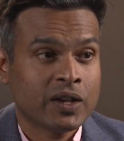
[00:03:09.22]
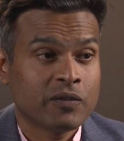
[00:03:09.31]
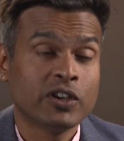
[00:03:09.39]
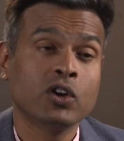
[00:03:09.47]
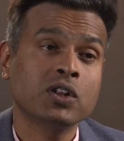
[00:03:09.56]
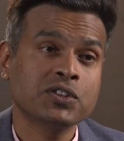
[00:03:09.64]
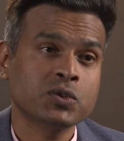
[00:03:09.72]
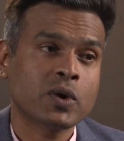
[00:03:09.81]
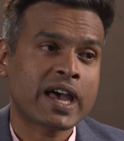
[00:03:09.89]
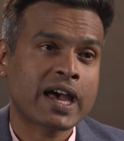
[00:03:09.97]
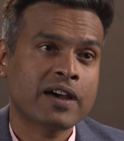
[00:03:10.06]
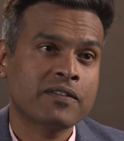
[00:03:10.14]
We also
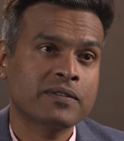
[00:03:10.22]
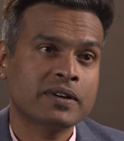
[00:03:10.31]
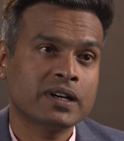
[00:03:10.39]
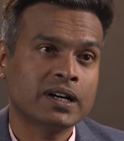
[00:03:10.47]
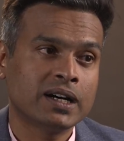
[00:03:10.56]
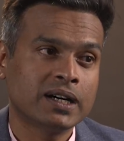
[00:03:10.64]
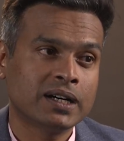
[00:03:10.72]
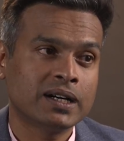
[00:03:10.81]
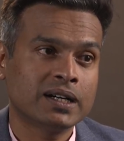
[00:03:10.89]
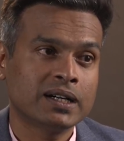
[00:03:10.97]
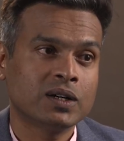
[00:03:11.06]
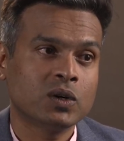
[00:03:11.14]
have
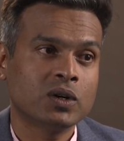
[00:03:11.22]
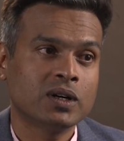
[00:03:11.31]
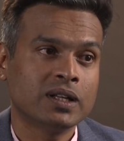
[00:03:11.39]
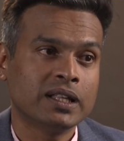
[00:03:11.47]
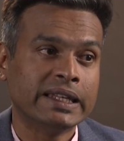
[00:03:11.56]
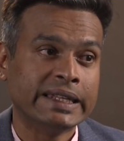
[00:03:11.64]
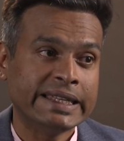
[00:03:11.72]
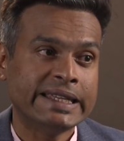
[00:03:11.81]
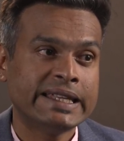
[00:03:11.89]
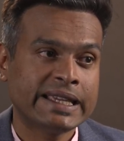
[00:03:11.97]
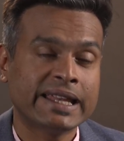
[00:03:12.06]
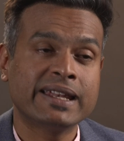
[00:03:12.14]
a
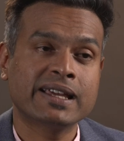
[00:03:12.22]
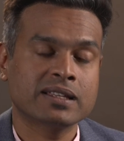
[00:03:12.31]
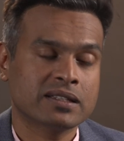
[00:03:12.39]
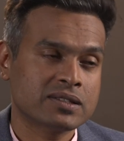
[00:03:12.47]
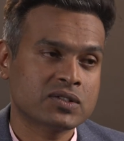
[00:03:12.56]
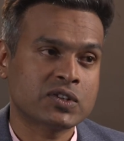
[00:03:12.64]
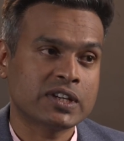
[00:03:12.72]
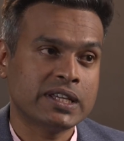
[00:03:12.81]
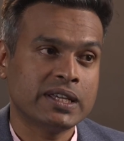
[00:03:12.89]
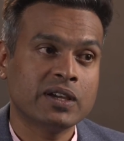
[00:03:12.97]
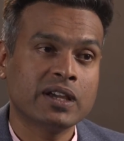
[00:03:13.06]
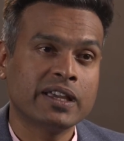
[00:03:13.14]
leading
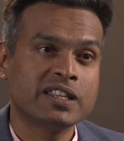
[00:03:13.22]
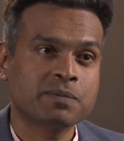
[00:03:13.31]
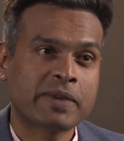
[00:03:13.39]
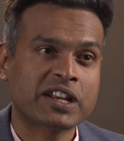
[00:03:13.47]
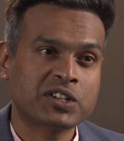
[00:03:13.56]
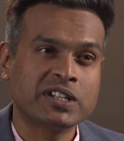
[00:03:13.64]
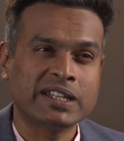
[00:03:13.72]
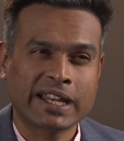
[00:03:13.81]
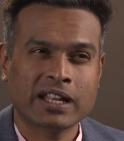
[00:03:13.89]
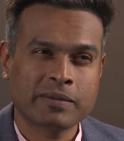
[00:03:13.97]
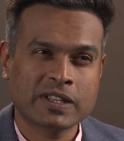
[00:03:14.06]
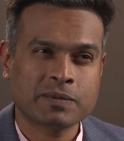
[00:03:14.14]
industry inspection
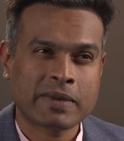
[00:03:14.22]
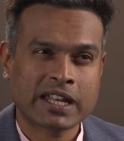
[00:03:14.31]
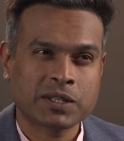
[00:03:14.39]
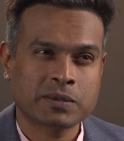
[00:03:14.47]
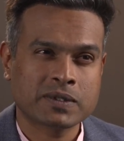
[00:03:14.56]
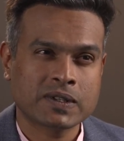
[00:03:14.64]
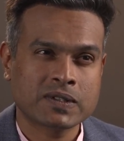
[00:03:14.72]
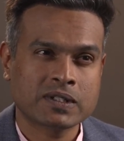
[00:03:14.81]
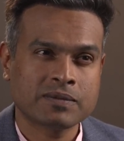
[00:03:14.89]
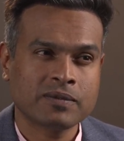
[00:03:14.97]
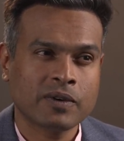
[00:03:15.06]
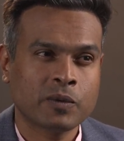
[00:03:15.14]
database management
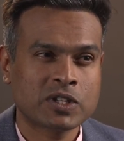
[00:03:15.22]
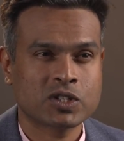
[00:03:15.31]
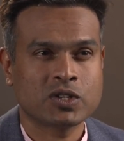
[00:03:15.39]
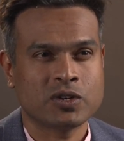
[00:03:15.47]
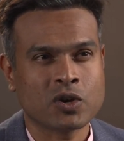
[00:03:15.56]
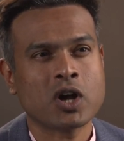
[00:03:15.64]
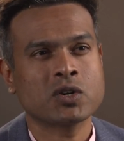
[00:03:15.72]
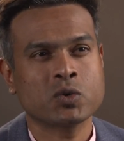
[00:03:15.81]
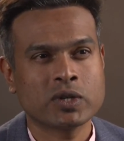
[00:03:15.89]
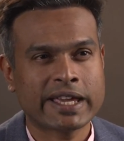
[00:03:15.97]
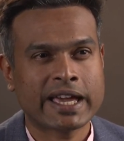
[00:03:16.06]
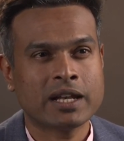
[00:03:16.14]
system, which not
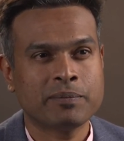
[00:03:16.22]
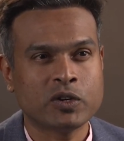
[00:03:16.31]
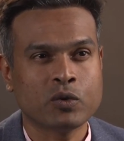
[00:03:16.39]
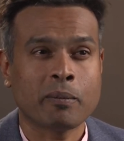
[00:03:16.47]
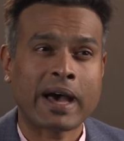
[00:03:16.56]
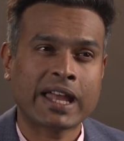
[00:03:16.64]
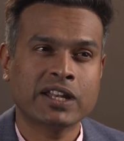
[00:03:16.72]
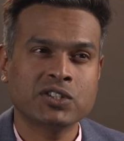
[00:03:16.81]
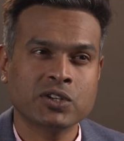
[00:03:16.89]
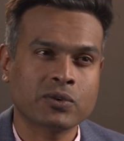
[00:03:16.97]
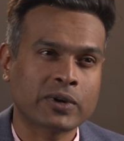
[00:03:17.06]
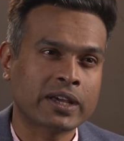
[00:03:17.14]
only help you manage
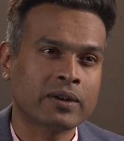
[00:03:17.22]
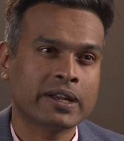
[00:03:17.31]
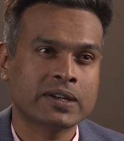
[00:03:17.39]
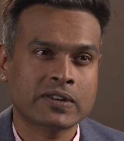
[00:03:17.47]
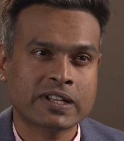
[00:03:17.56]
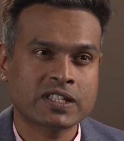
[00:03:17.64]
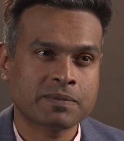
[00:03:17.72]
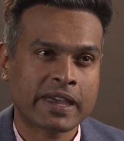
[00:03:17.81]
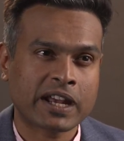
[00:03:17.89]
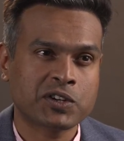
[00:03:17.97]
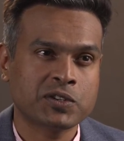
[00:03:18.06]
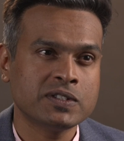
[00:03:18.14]
your regulatory
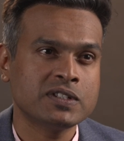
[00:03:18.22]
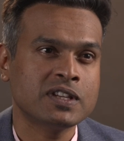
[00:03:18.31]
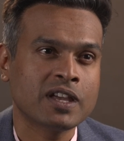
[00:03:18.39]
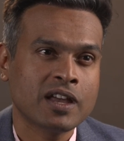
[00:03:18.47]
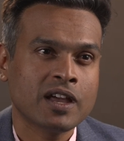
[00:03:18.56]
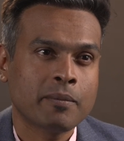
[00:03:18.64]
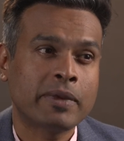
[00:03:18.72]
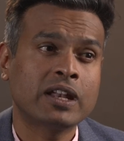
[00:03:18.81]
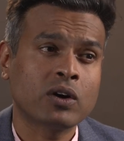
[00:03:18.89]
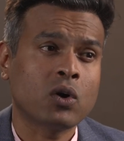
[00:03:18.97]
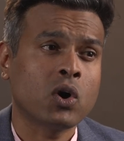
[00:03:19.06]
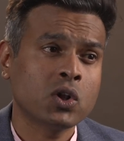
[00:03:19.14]
inspections,
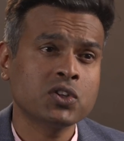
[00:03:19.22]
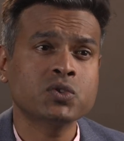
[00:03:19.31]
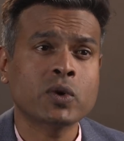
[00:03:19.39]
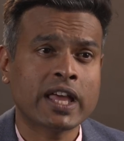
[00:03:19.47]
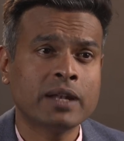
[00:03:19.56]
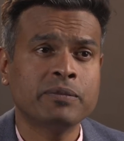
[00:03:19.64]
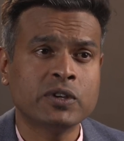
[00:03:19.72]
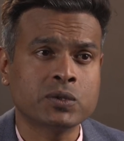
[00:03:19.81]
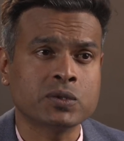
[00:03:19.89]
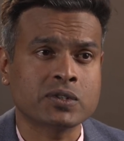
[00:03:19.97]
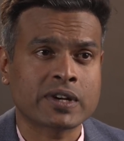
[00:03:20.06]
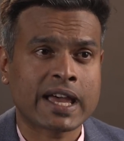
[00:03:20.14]
but also help you
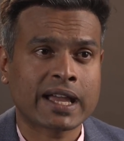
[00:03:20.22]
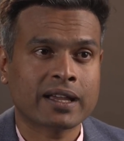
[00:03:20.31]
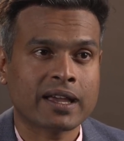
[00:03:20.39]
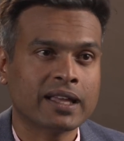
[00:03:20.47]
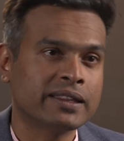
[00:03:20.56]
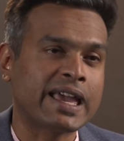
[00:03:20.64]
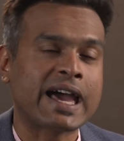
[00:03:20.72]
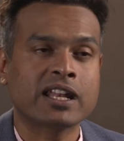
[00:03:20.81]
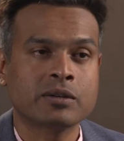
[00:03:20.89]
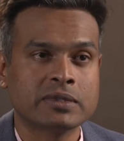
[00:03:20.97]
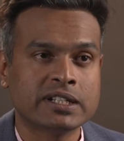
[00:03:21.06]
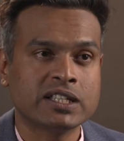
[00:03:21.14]
to track the
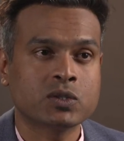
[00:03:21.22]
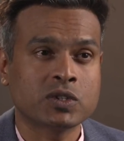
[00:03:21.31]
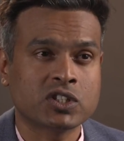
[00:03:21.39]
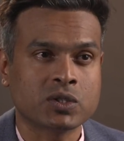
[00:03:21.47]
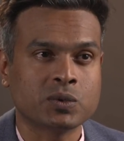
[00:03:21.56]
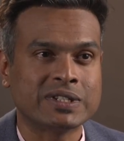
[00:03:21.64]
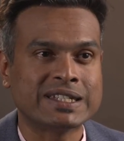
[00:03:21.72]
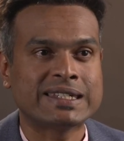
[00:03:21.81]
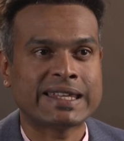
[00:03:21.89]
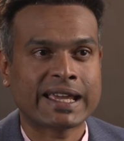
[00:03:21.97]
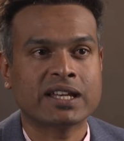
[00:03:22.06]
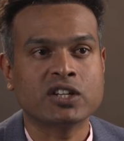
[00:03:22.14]
anomalies which you
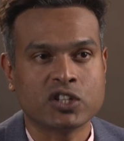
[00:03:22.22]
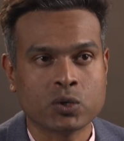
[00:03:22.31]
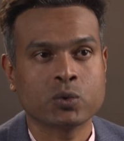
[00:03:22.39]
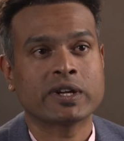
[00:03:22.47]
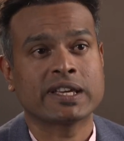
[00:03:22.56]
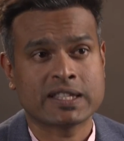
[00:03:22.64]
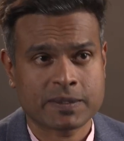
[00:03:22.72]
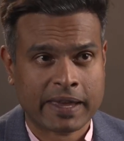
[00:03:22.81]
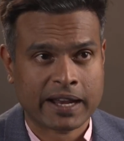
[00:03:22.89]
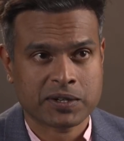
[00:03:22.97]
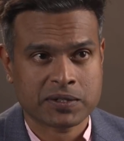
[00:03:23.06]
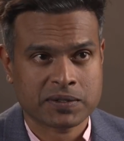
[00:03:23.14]
detect during
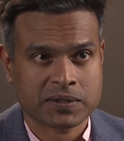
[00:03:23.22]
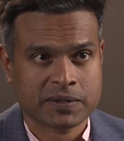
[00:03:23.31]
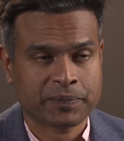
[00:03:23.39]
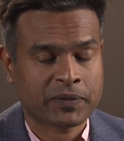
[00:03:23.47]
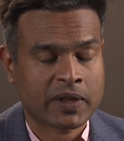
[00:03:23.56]
inspections.